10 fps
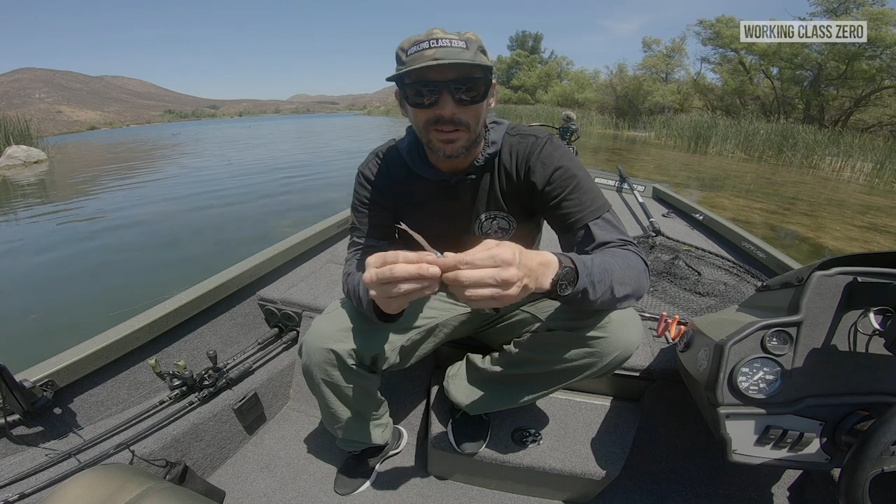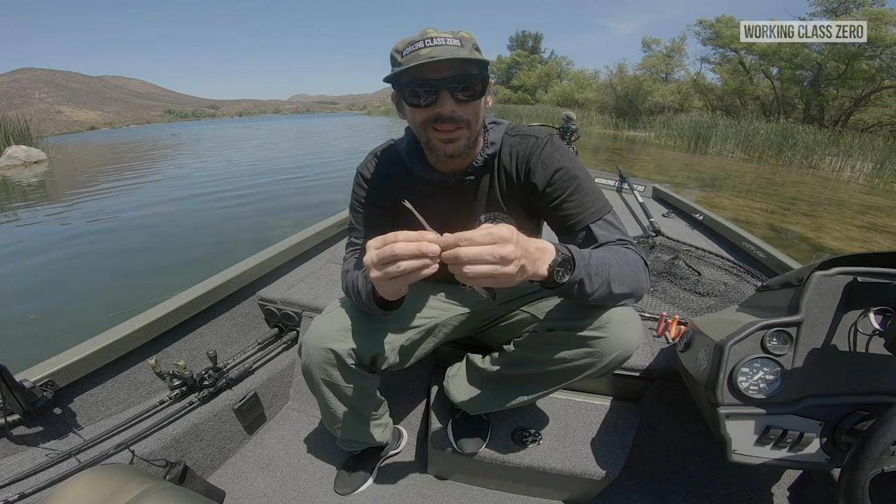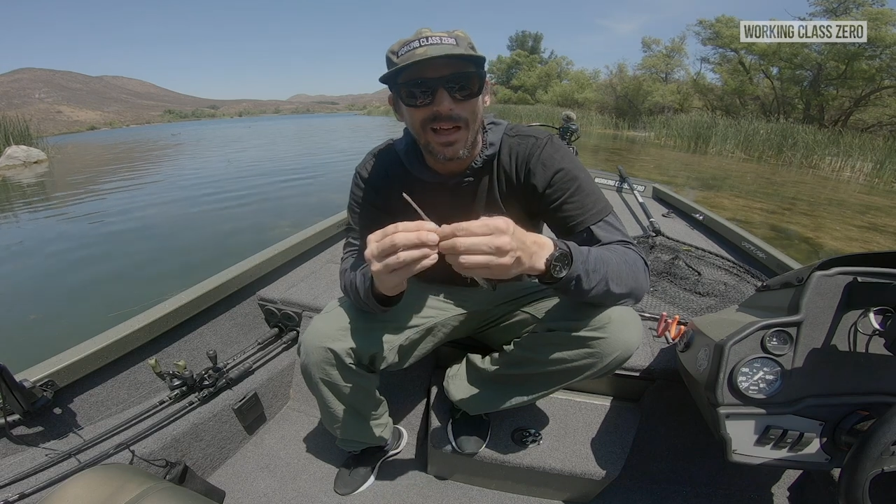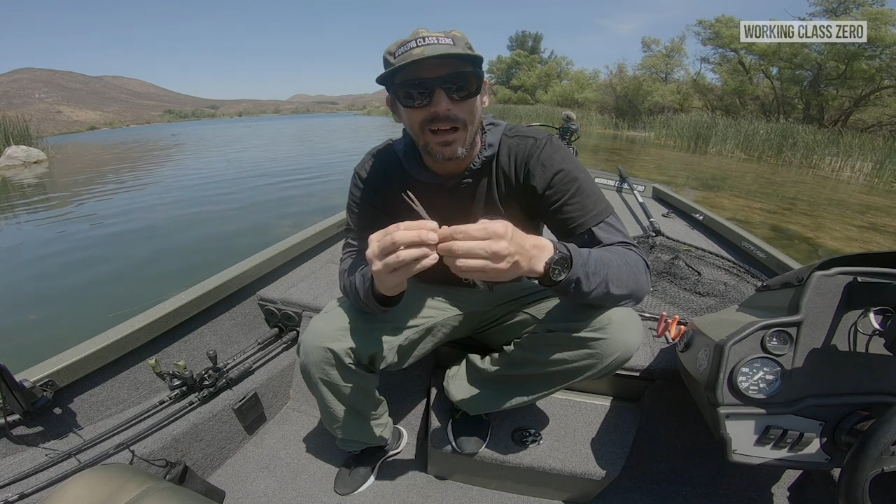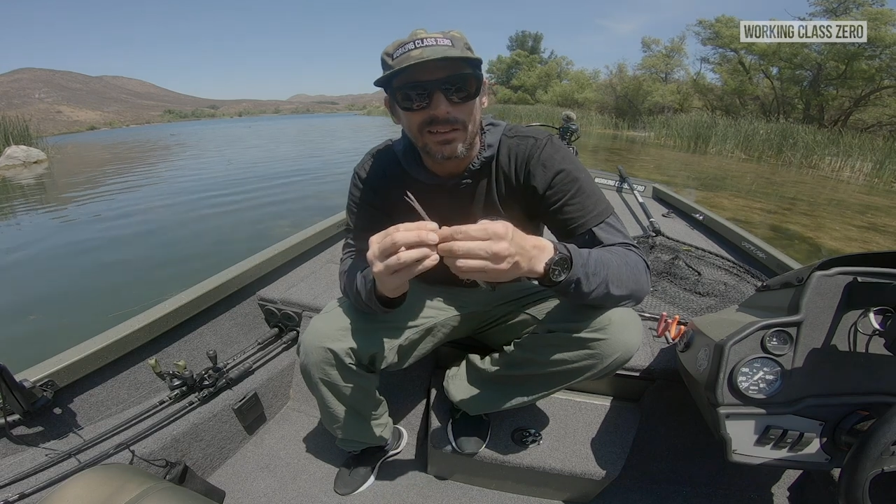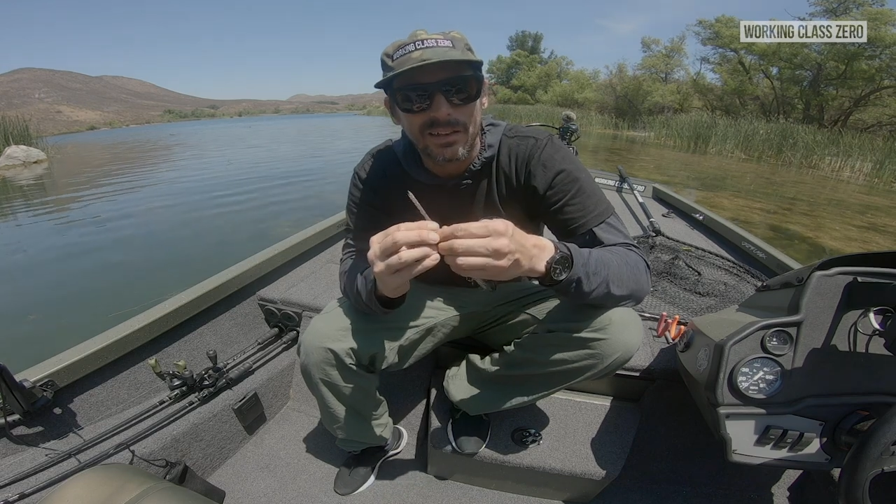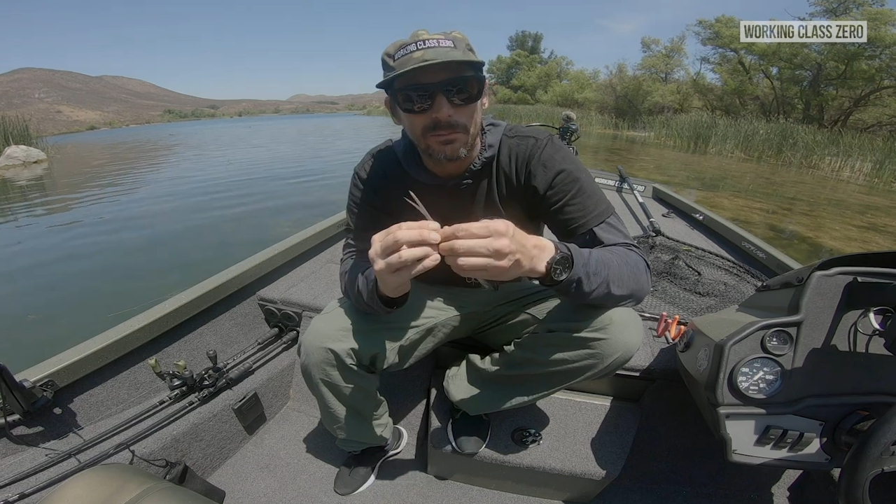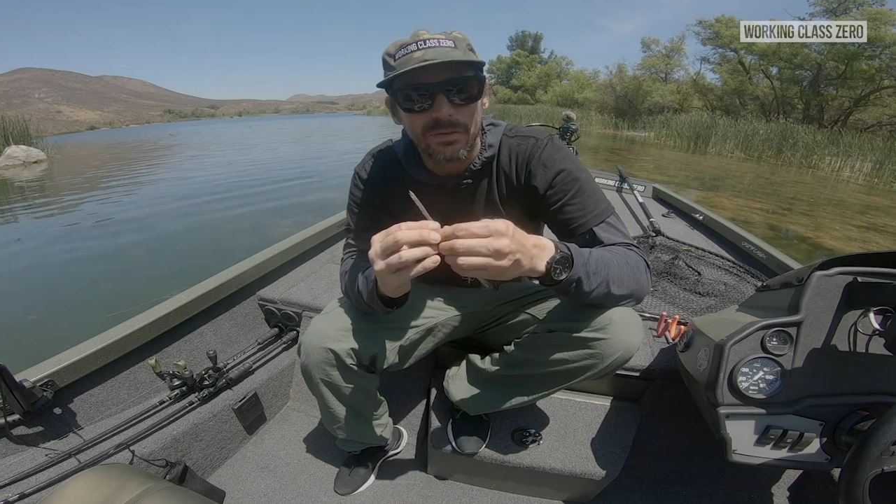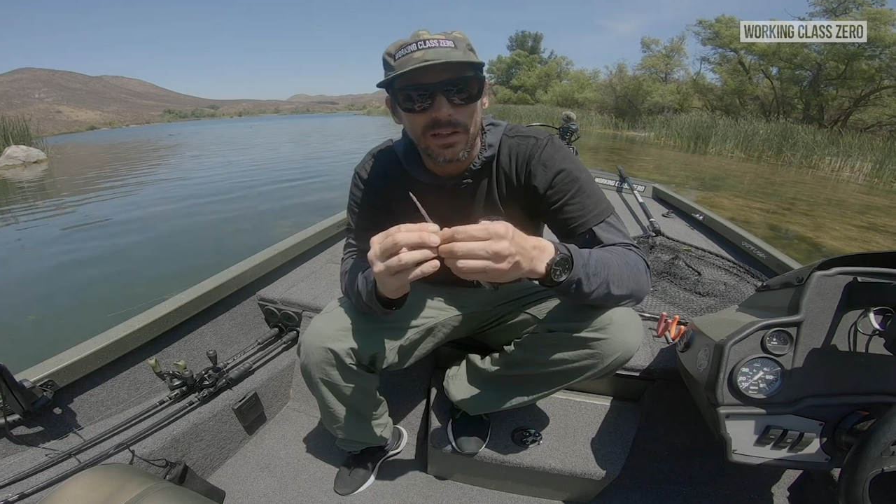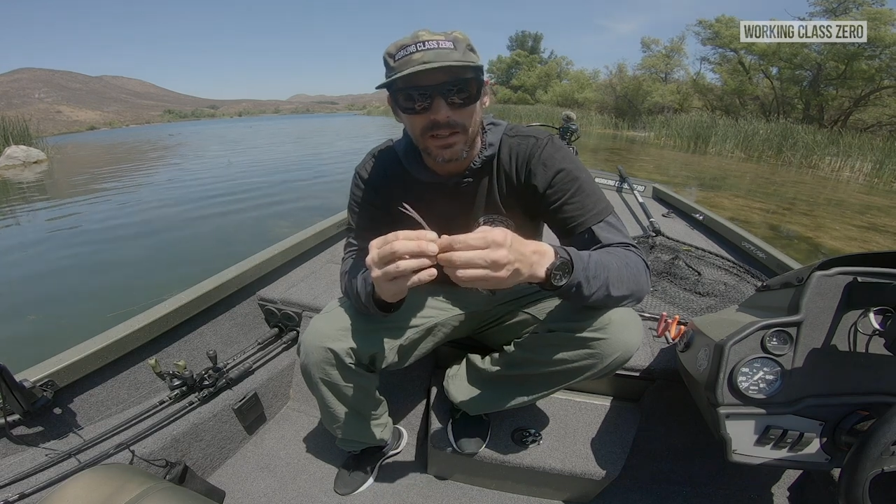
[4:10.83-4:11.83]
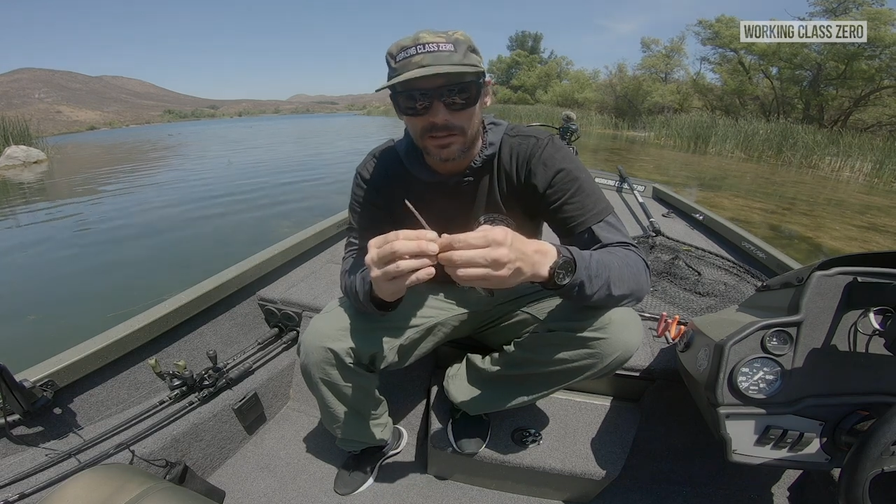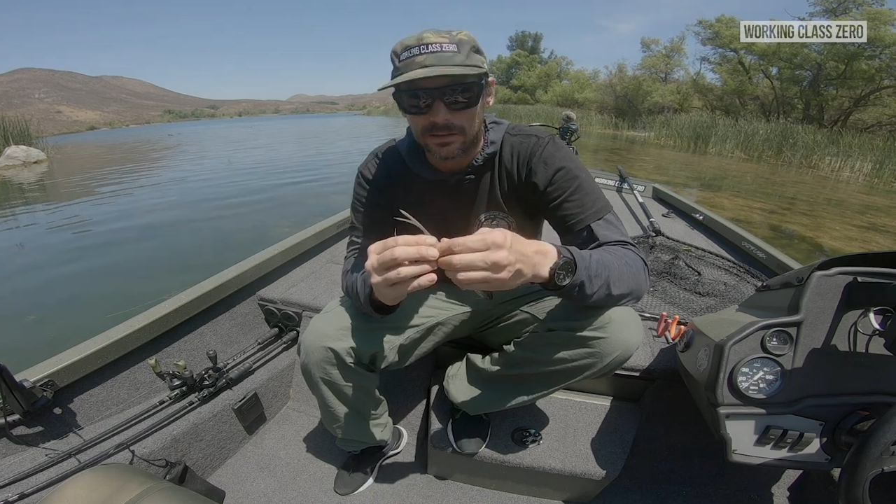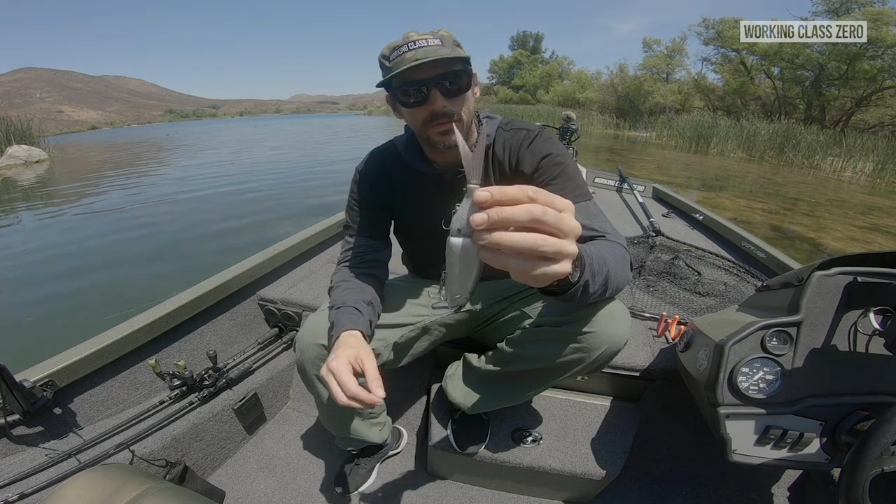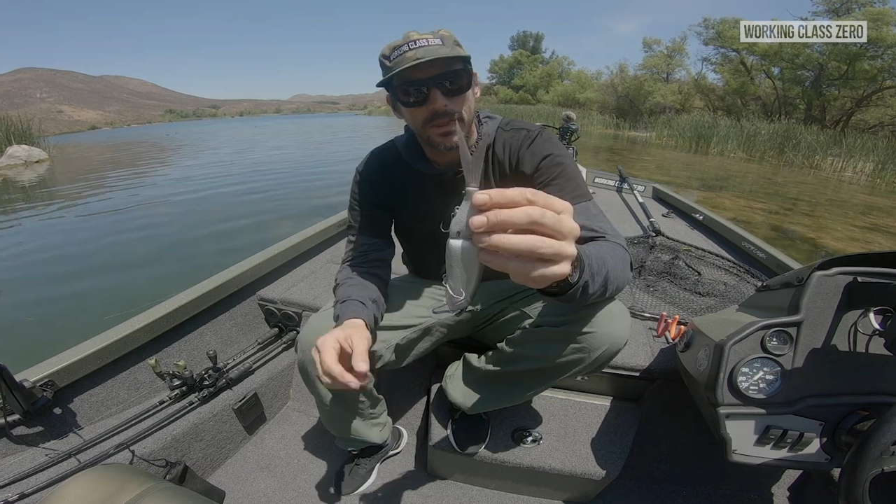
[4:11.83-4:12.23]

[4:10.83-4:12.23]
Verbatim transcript: locked in place.